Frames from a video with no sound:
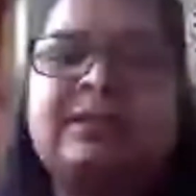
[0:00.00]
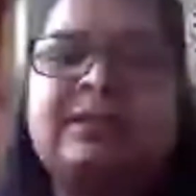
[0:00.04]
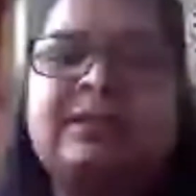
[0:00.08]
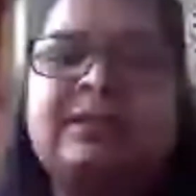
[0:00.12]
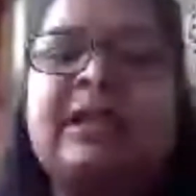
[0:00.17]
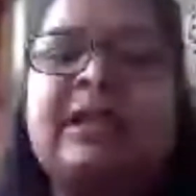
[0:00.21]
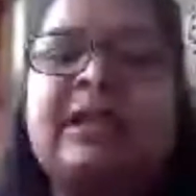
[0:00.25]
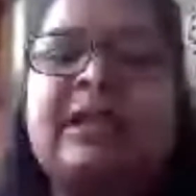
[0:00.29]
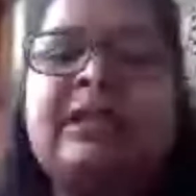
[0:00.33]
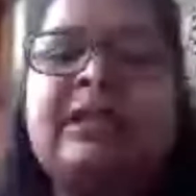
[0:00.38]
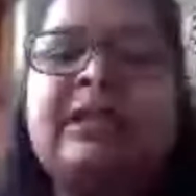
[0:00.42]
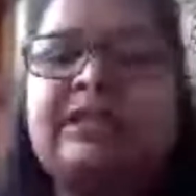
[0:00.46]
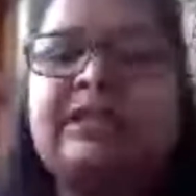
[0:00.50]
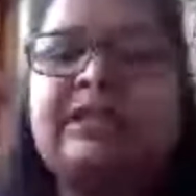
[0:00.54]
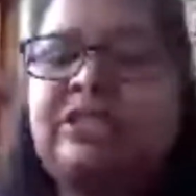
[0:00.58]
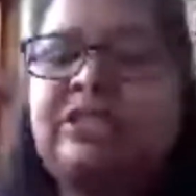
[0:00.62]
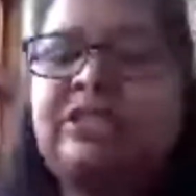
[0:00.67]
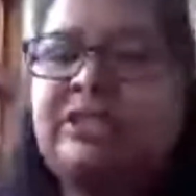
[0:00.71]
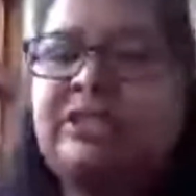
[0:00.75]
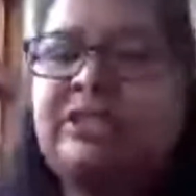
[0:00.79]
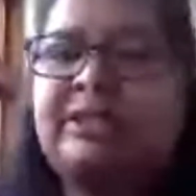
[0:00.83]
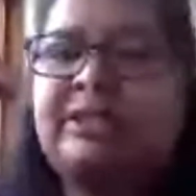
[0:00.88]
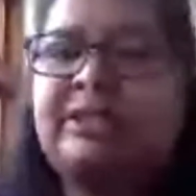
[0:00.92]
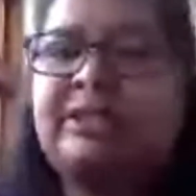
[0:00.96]
In
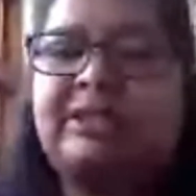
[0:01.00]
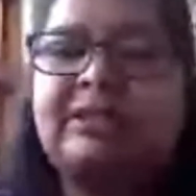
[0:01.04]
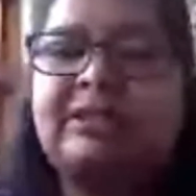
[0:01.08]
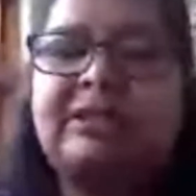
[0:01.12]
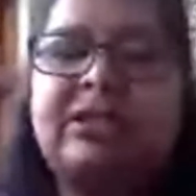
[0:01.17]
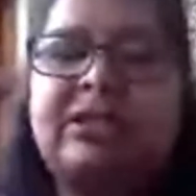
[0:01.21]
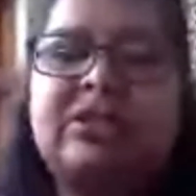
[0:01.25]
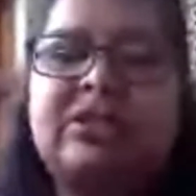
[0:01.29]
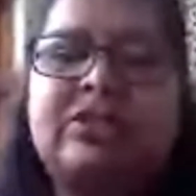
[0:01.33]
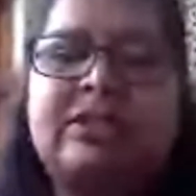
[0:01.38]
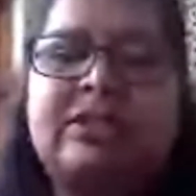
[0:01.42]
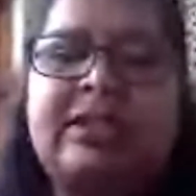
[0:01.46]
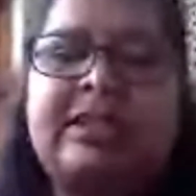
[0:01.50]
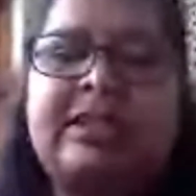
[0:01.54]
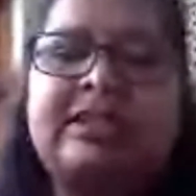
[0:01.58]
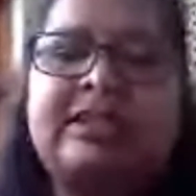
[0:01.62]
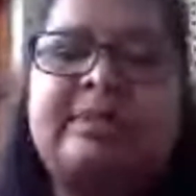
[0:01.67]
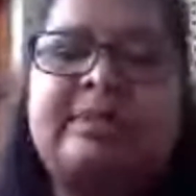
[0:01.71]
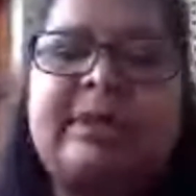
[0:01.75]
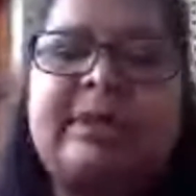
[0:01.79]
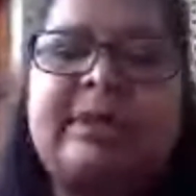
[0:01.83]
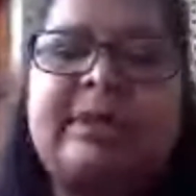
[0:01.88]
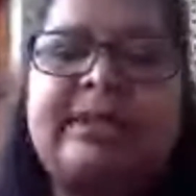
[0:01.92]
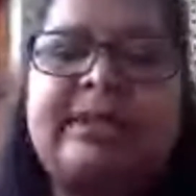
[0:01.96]
addition, social
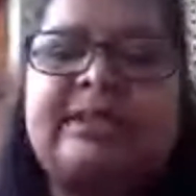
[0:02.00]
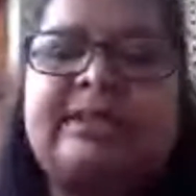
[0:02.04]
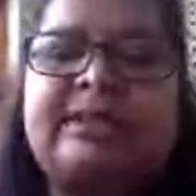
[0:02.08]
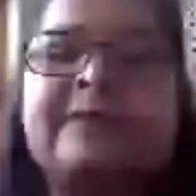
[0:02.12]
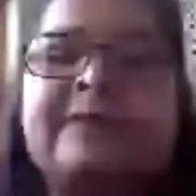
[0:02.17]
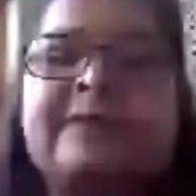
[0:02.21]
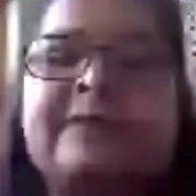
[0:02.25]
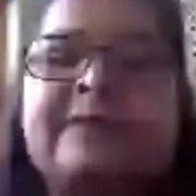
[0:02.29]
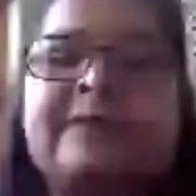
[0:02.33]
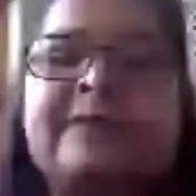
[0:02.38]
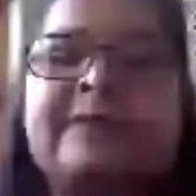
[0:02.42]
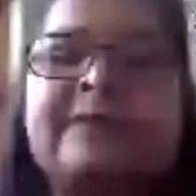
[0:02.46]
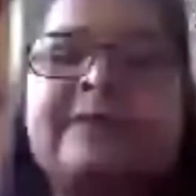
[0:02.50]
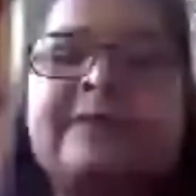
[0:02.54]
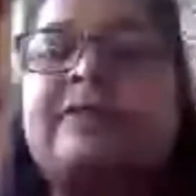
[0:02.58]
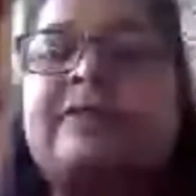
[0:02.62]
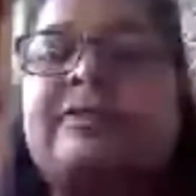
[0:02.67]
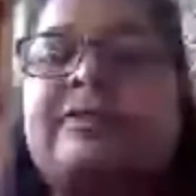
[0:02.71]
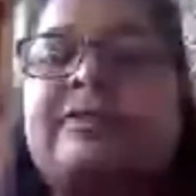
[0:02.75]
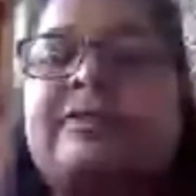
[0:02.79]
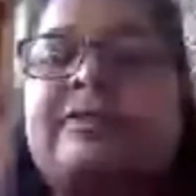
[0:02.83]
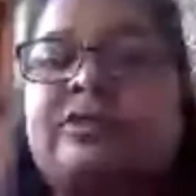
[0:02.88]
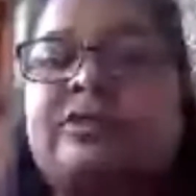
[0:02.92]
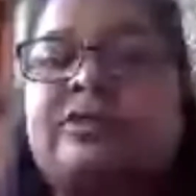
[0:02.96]
enterprises focus on
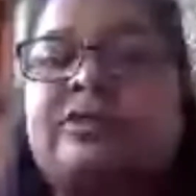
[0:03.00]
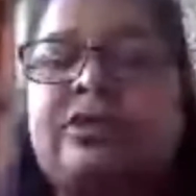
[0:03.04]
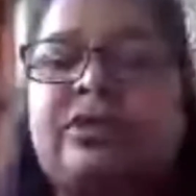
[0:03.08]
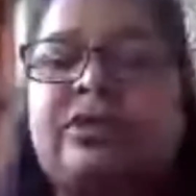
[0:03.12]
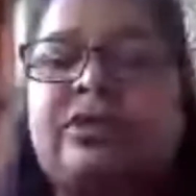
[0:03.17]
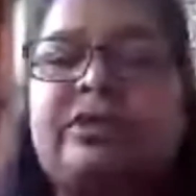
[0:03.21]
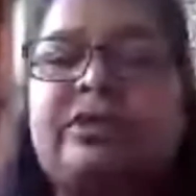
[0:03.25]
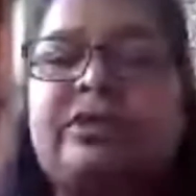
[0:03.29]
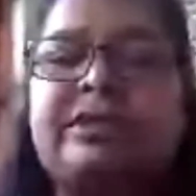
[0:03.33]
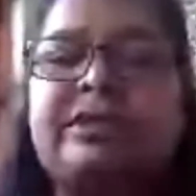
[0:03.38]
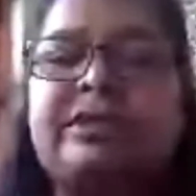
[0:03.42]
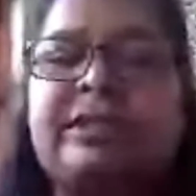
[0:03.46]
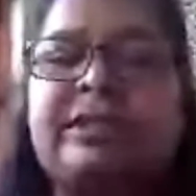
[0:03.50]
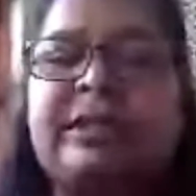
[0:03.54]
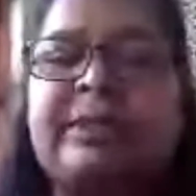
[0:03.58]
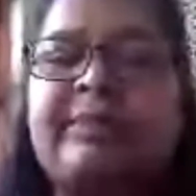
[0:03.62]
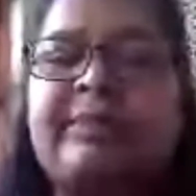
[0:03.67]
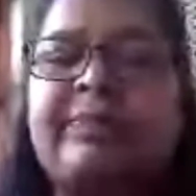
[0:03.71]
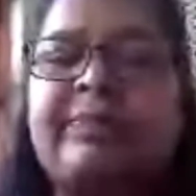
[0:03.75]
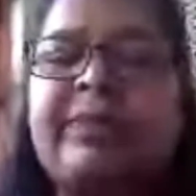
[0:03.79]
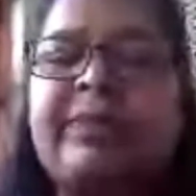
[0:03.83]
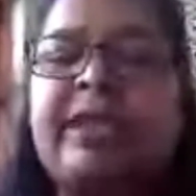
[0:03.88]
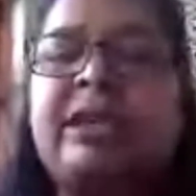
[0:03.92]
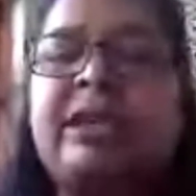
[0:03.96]
food security,
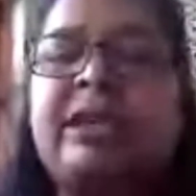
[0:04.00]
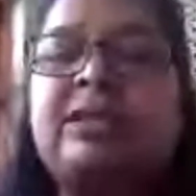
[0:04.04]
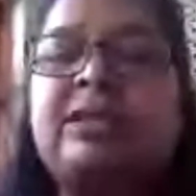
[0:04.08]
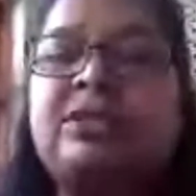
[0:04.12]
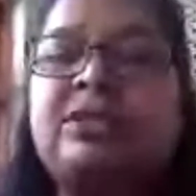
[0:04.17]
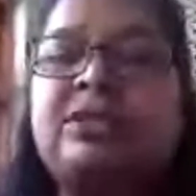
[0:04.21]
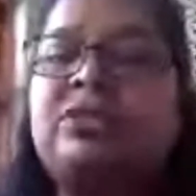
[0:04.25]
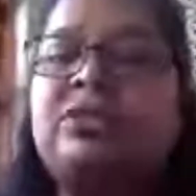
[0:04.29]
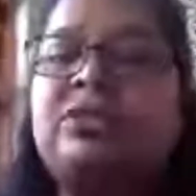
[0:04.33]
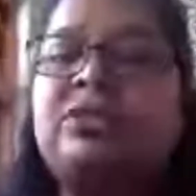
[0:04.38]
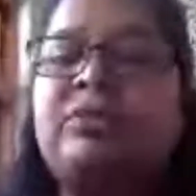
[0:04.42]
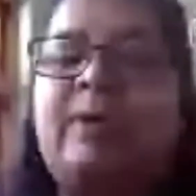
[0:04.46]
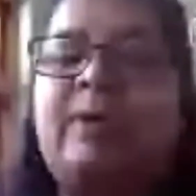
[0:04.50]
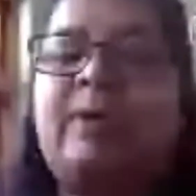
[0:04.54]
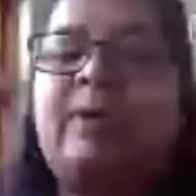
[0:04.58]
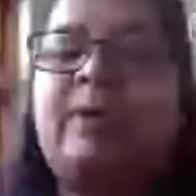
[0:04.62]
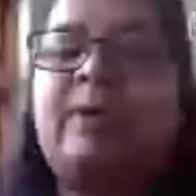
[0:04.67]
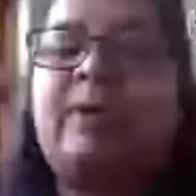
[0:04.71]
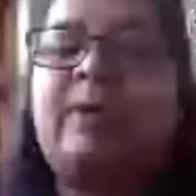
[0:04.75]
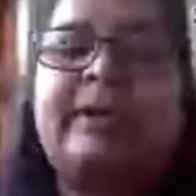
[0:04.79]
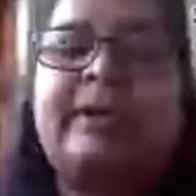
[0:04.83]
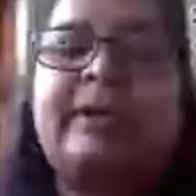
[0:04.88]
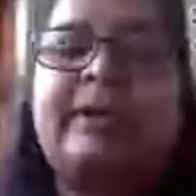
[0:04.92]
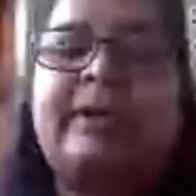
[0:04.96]
social
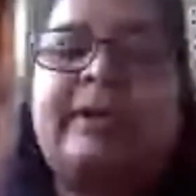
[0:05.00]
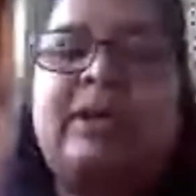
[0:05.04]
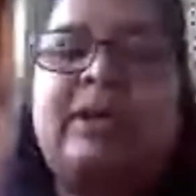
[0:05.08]
welfare,